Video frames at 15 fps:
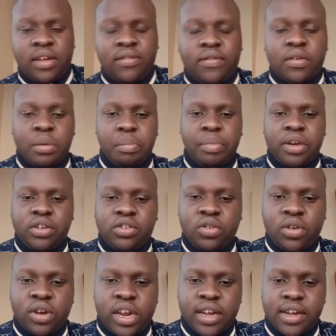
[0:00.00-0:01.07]
from
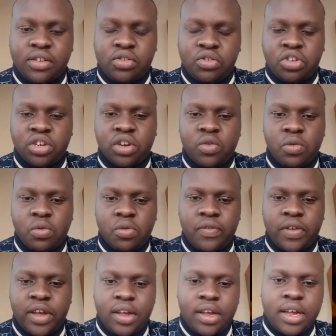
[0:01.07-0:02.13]
Pretoria,
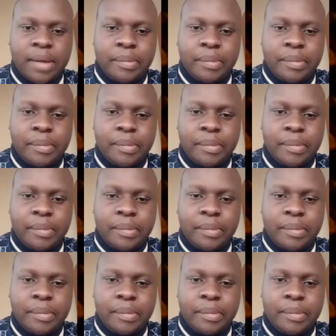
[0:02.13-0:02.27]
Soshanguve.